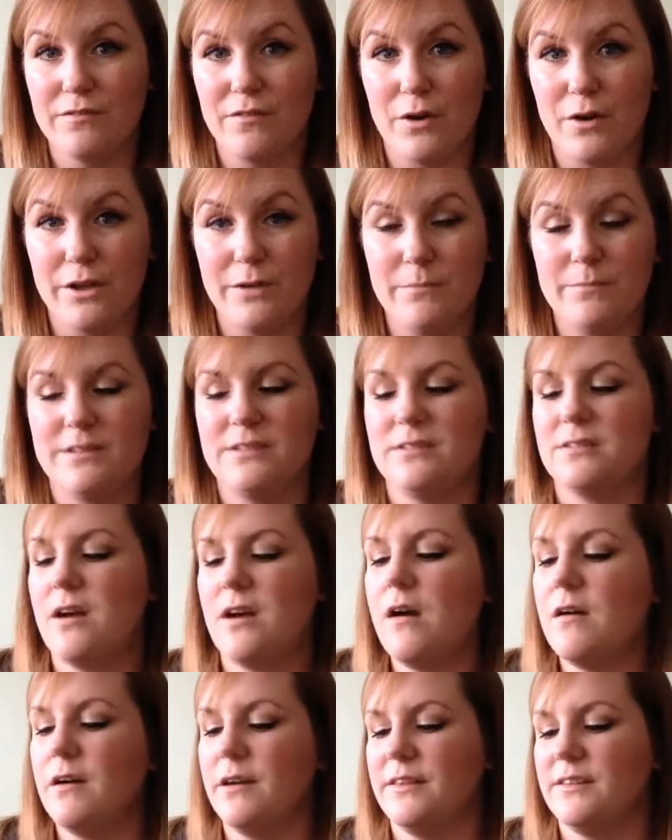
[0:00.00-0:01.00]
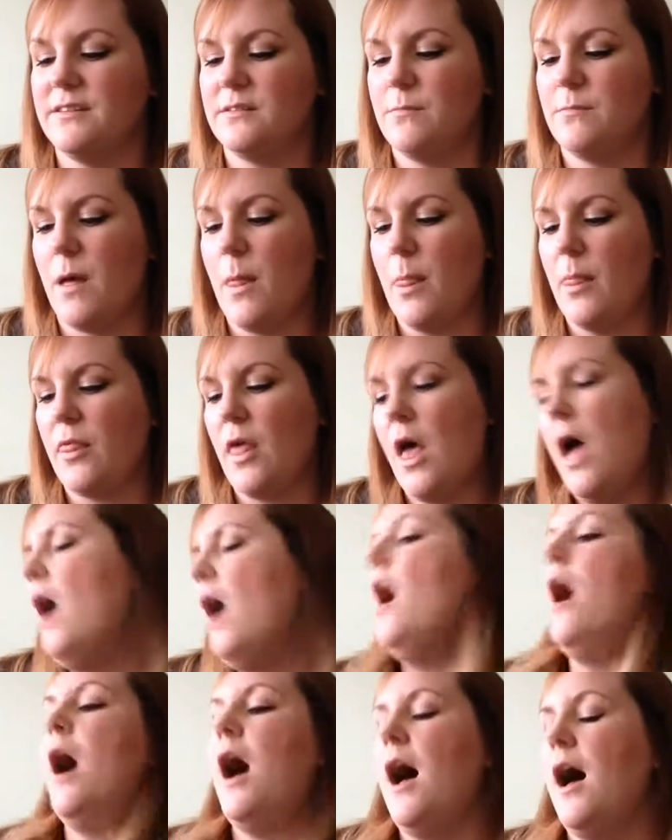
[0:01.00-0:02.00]
Volume Mascara this month.
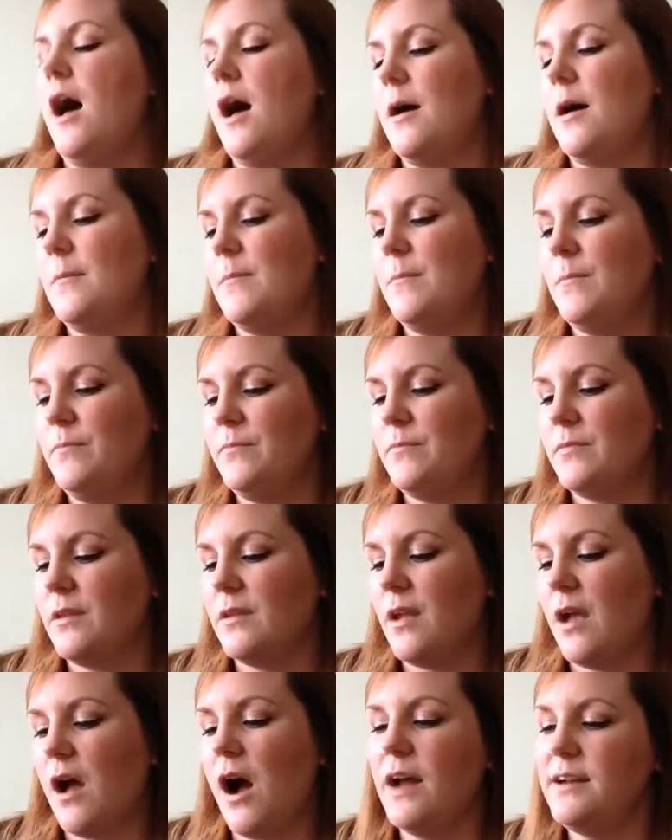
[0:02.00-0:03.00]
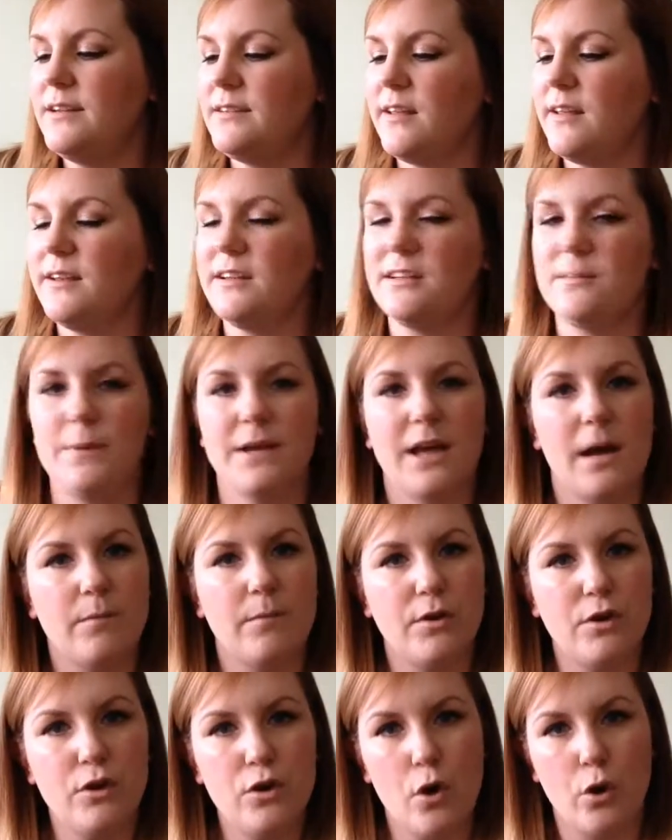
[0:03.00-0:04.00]
I decided to pick up
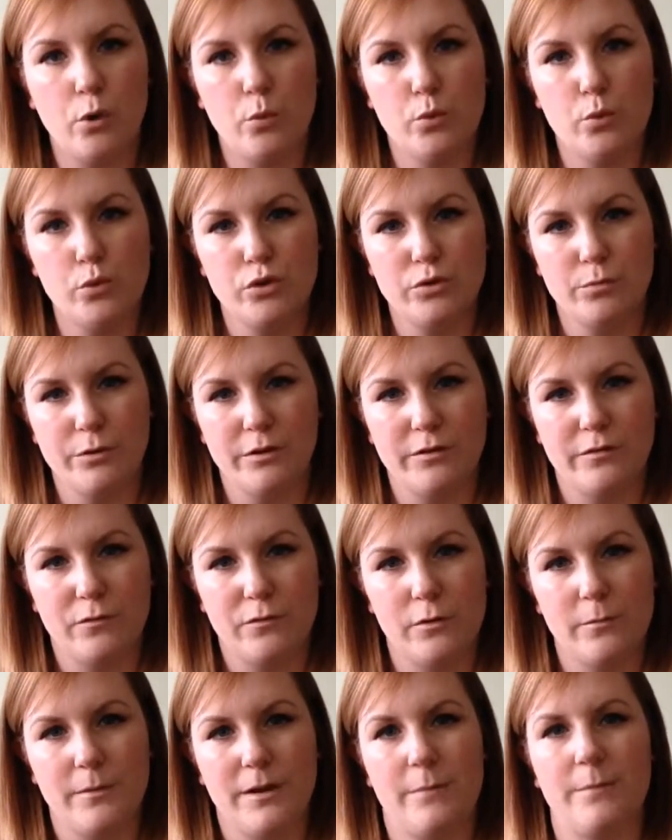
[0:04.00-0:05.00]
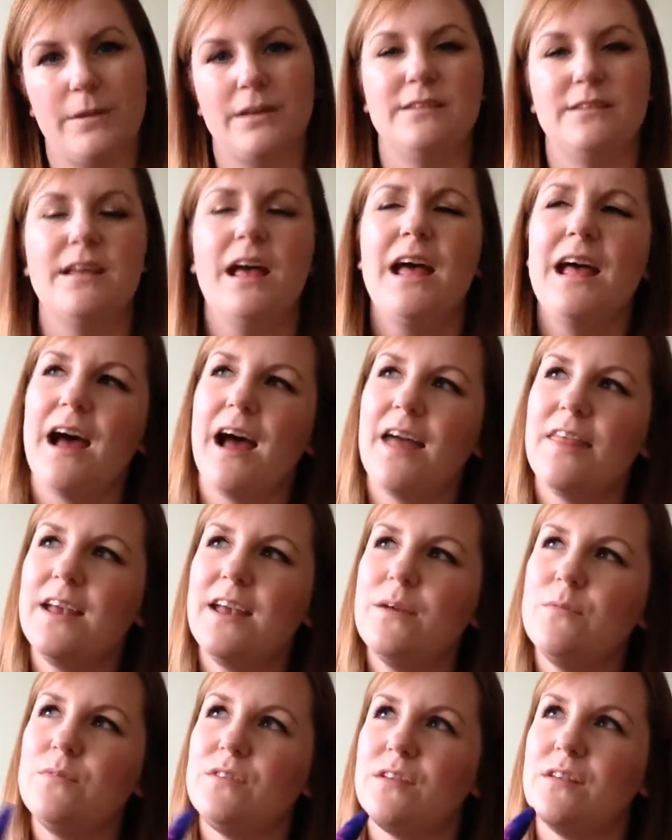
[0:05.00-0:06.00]
the non-waterproof formula because I
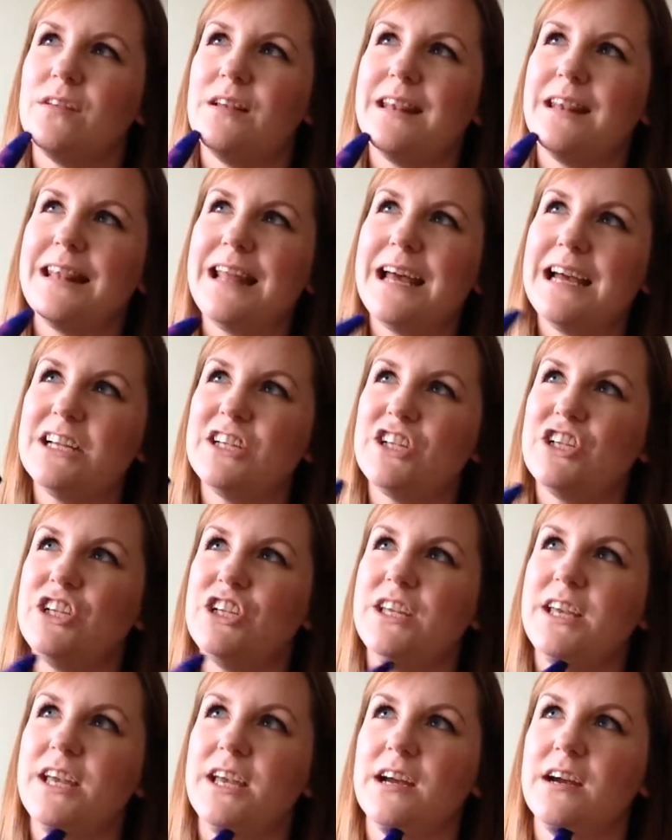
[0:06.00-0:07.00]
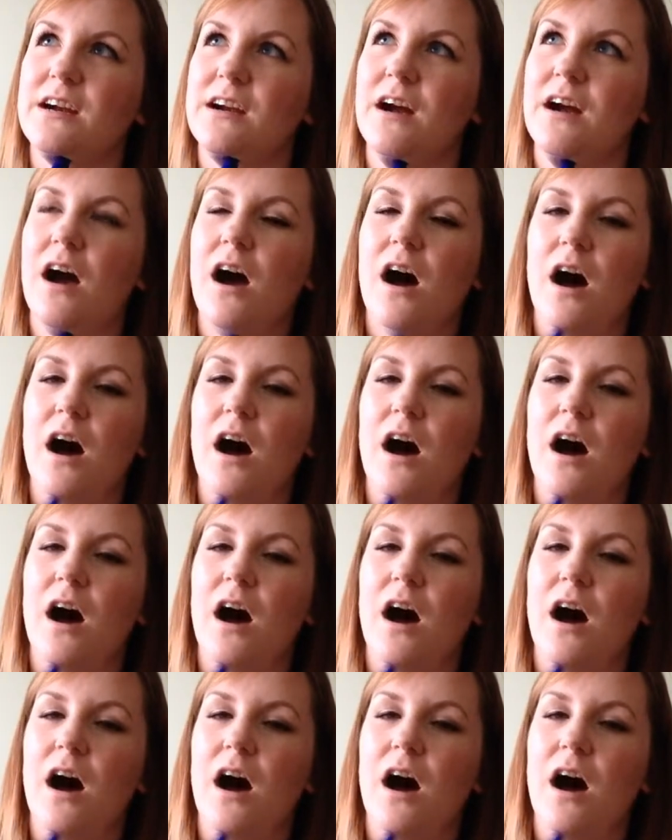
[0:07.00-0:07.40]
think it was last year